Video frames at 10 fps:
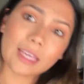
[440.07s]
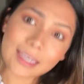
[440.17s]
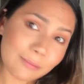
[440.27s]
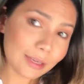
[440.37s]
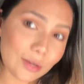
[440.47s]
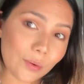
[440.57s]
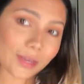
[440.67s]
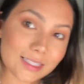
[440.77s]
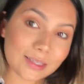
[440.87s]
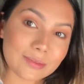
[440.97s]
they can be
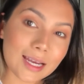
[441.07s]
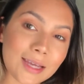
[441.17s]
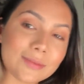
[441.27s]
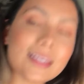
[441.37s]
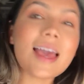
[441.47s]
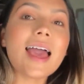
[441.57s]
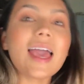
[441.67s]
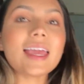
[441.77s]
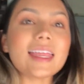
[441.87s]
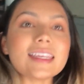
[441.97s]
annoying sometimes.
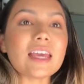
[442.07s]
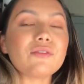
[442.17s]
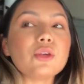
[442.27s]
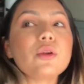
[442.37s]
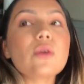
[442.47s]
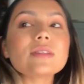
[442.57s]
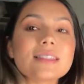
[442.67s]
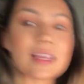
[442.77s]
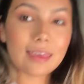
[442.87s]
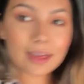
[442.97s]
And if you don't
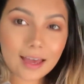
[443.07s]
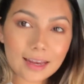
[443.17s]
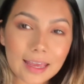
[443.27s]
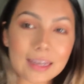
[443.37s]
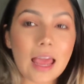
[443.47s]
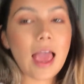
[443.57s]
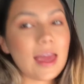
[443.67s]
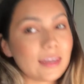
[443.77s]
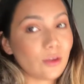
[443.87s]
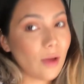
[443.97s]
say that and
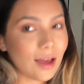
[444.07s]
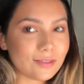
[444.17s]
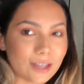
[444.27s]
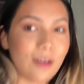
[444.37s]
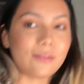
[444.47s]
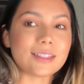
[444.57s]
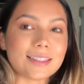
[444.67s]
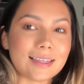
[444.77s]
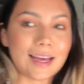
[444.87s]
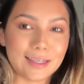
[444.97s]
and you have to
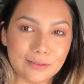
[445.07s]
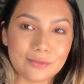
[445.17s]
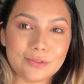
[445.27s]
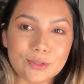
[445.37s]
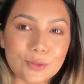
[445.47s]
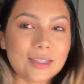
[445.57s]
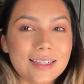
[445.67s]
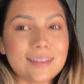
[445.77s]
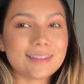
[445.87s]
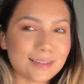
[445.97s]
obviously kind of do it
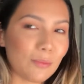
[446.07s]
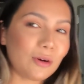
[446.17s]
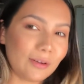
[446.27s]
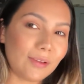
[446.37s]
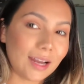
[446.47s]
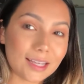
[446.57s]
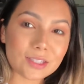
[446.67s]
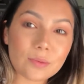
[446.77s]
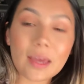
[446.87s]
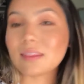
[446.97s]
in somewhat of a
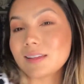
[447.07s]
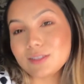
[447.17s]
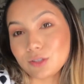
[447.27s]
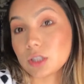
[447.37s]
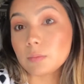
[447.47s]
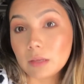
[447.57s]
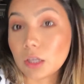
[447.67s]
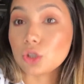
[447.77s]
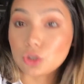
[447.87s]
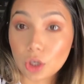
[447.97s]
nice way unless they're just
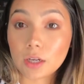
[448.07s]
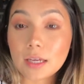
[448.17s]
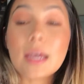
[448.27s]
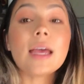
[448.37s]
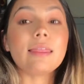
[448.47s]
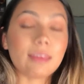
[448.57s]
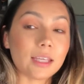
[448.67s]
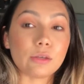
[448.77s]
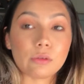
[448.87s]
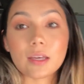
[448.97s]
being a jerk,
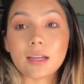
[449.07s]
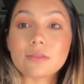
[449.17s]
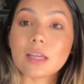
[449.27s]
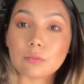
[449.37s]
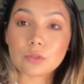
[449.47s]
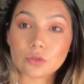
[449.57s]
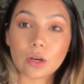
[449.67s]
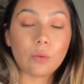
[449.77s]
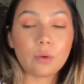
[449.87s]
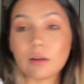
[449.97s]
then you can kind of set them
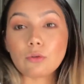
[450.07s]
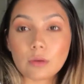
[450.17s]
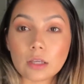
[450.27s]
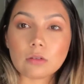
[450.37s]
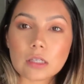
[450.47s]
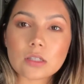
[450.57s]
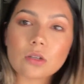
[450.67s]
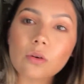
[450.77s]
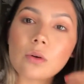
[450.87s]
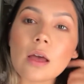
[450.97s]
straight whatever way you need
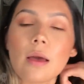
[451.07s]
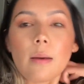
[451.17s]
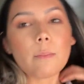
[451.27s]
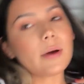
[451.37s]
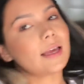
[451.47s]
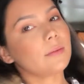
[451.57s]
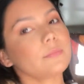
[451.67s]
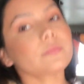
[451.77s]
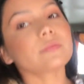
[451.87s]
to. But